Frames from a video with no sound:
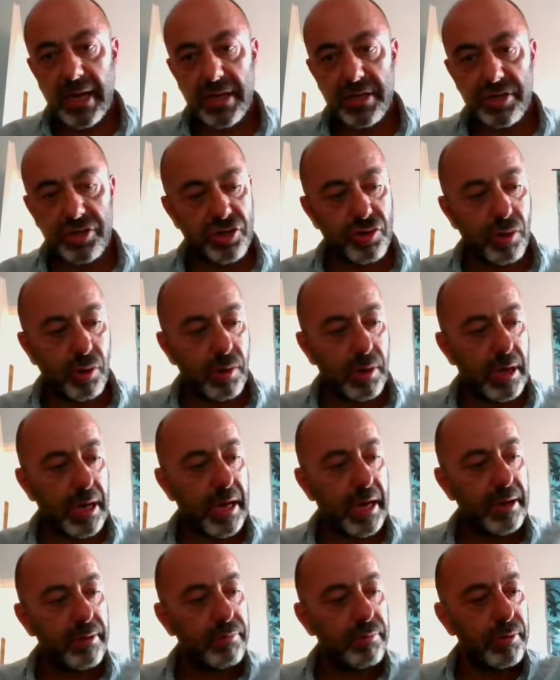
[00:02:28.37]
So
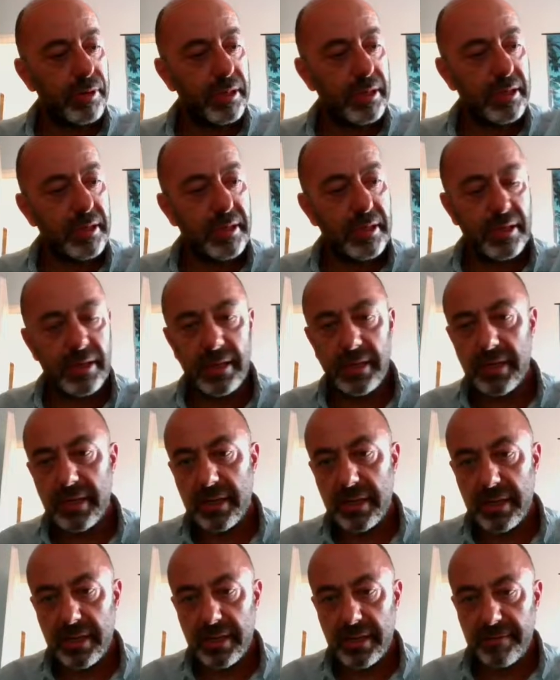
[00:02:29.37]
I will
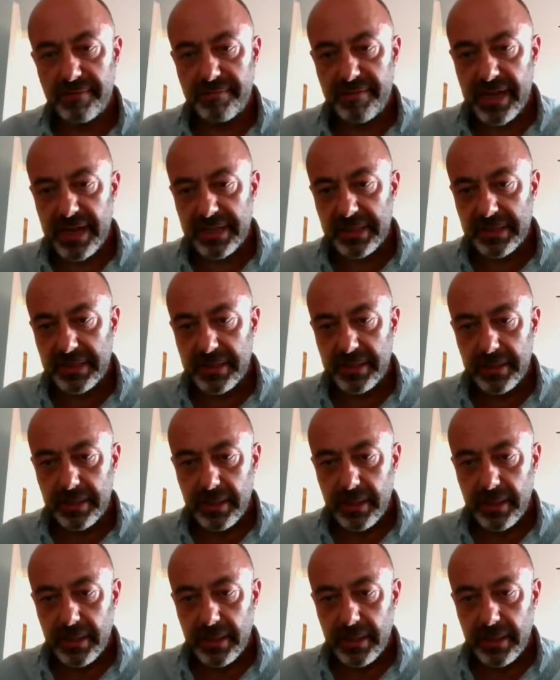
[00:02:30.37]
find